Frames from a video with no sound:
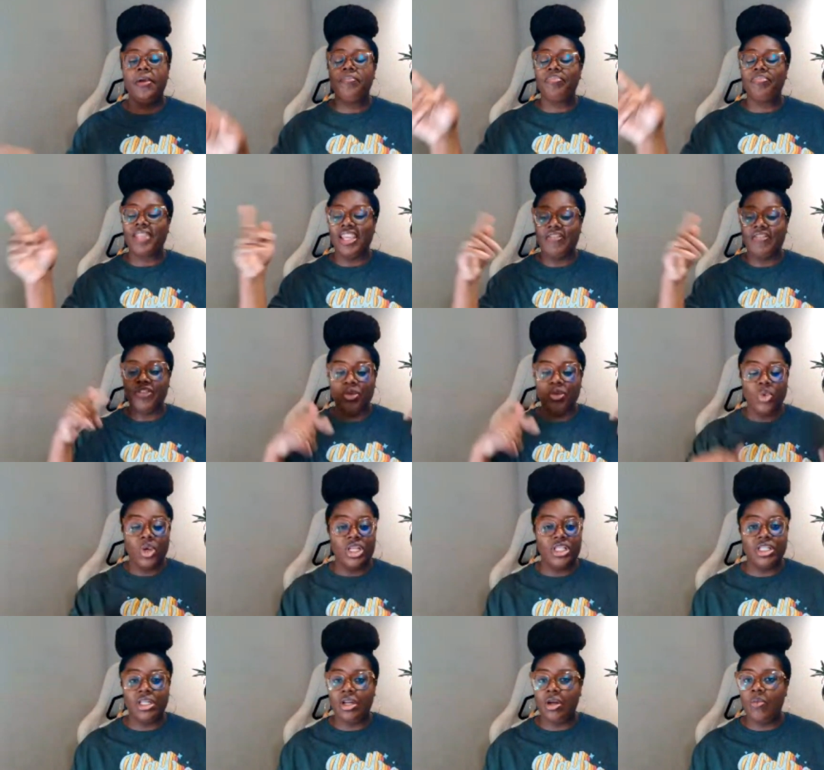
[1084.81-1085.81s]
If you want
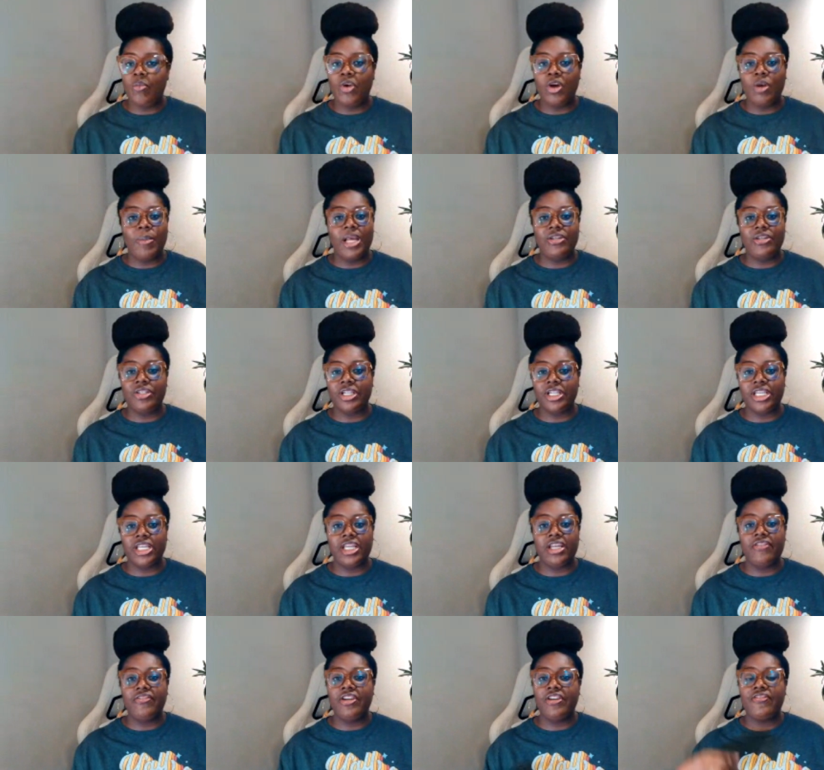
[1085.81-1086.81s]
to know more about your
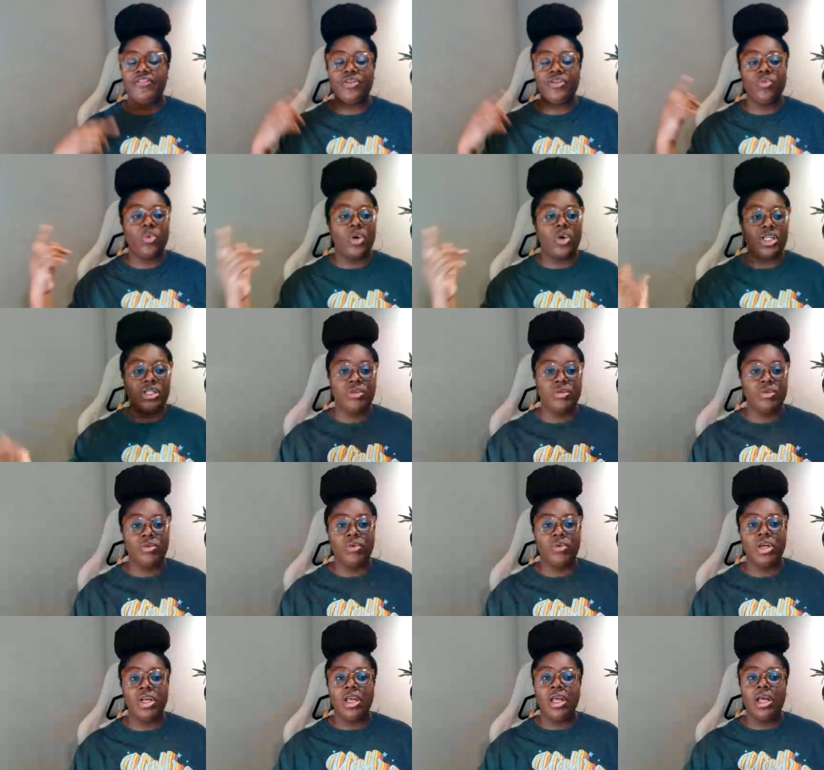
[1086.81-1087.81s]
gift, if you want to
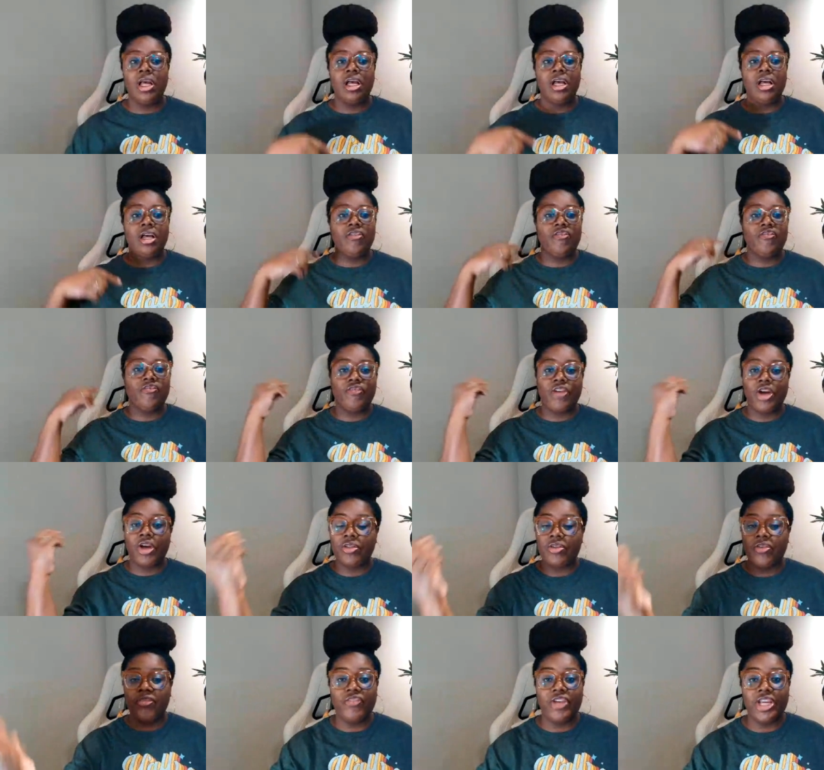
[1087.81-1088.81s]
uh, further
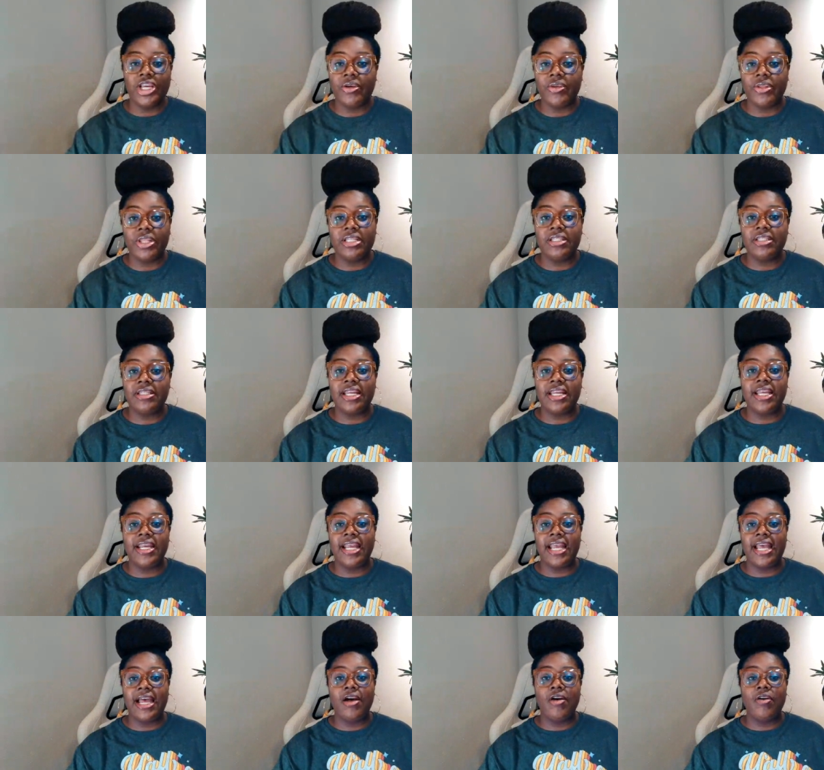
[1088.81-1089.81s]
figure this thing
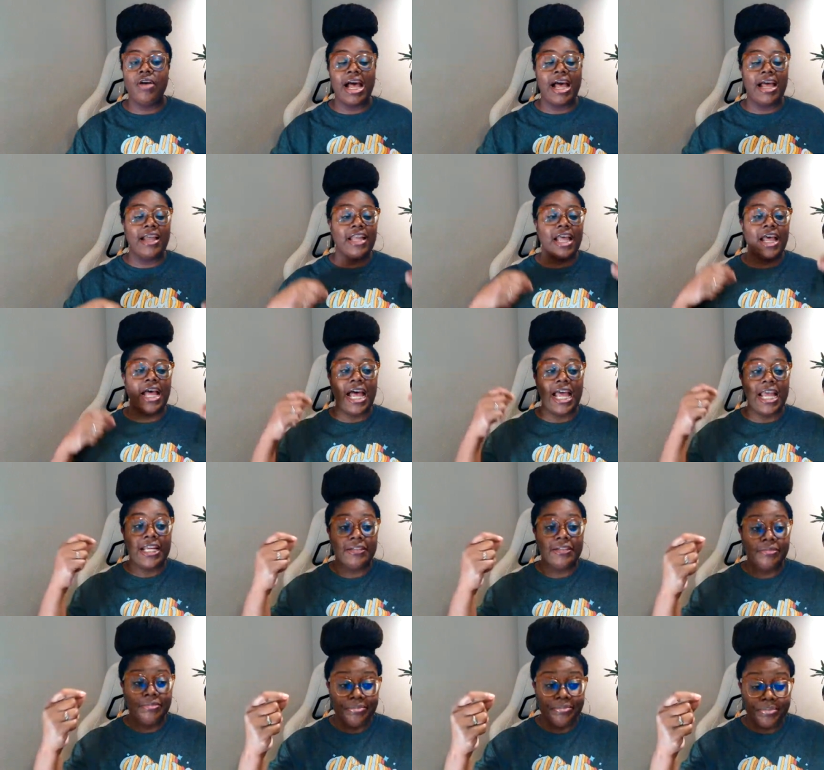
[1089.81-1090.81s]
out, I, I
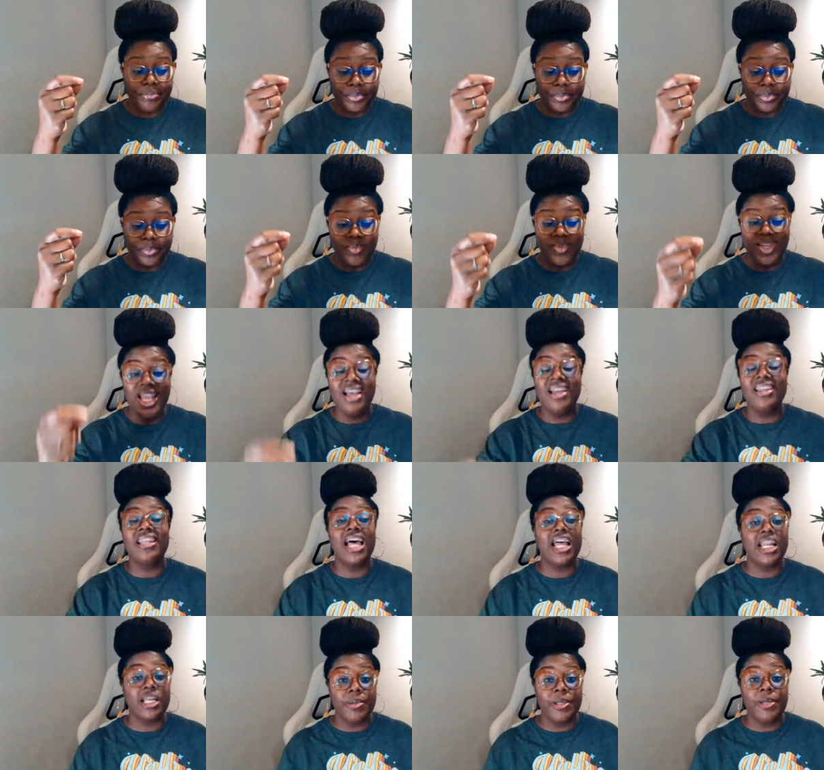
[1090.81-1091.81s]
a lot
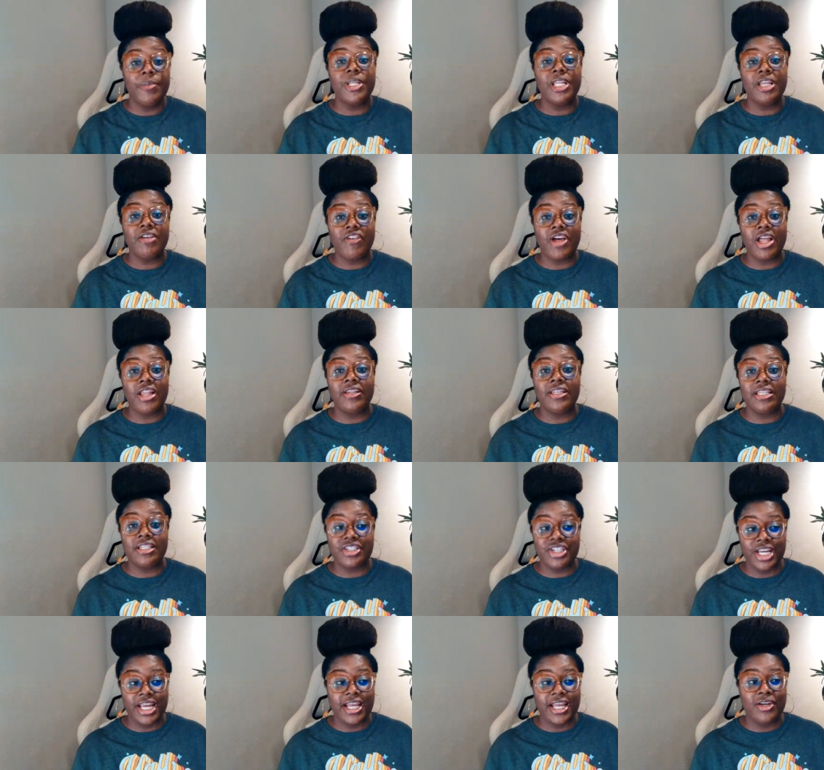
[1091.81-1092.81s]
of people that follow this
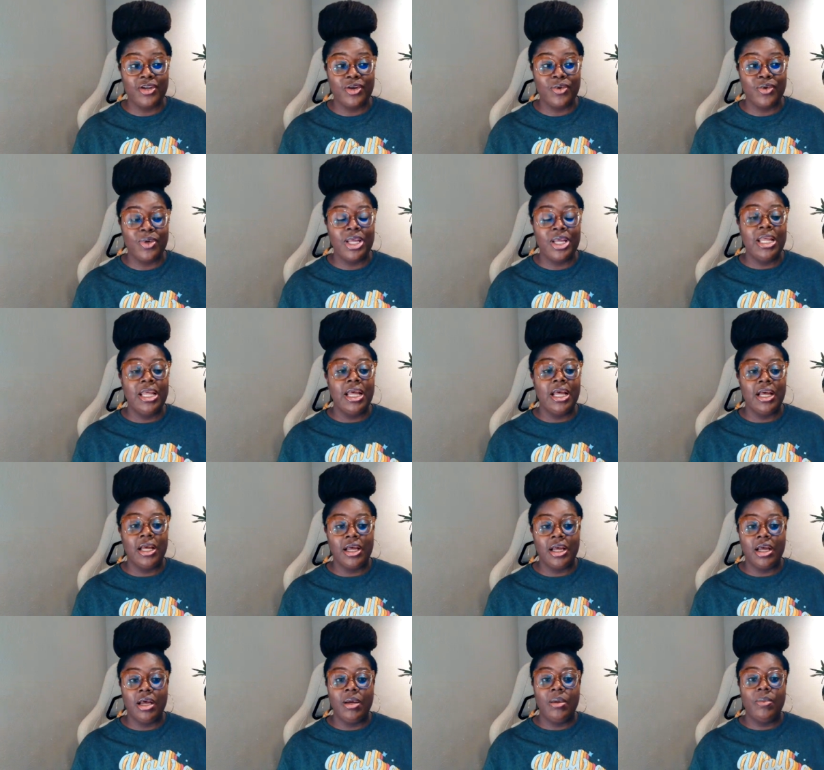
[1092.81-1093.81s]
channel
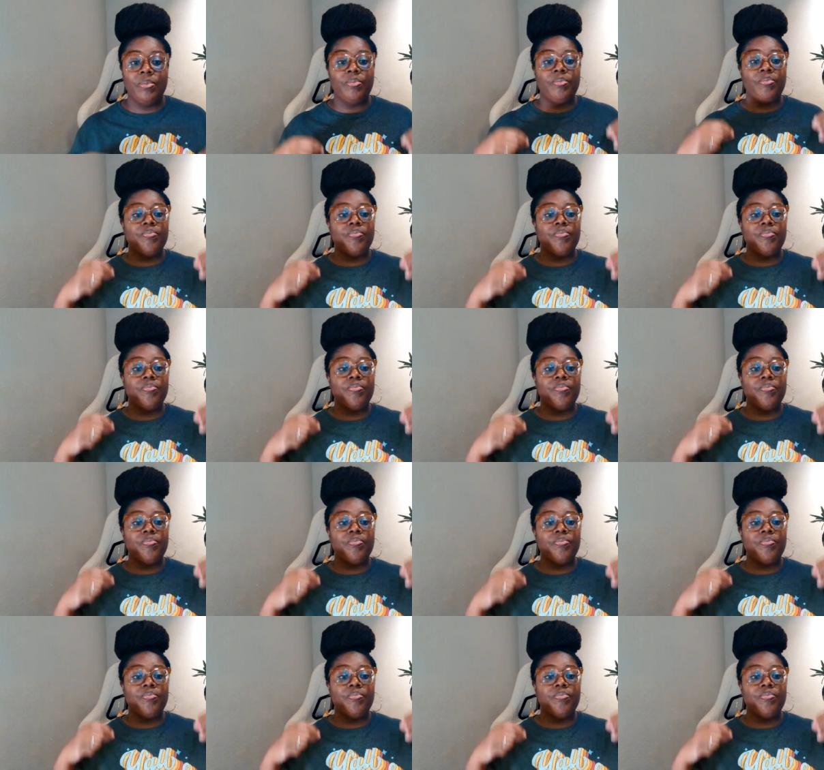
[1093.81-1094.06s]
um,